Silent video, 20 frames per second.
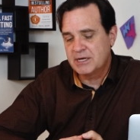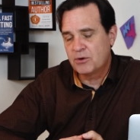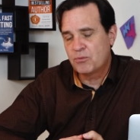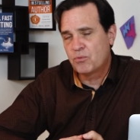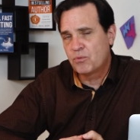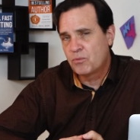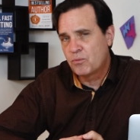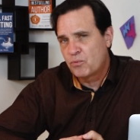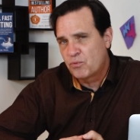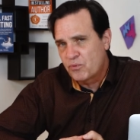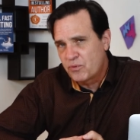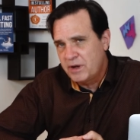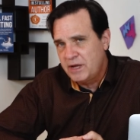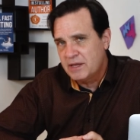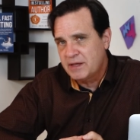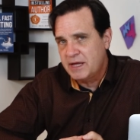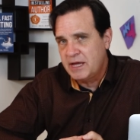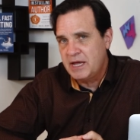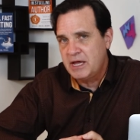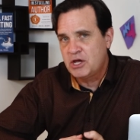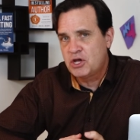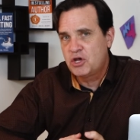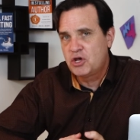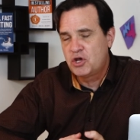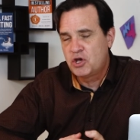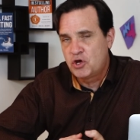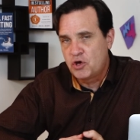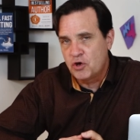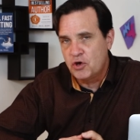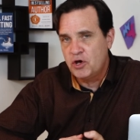a really
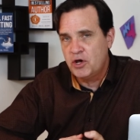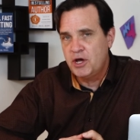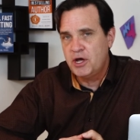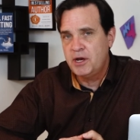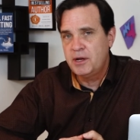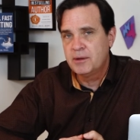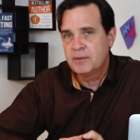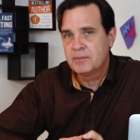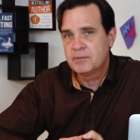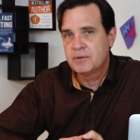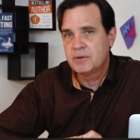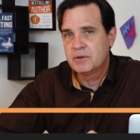good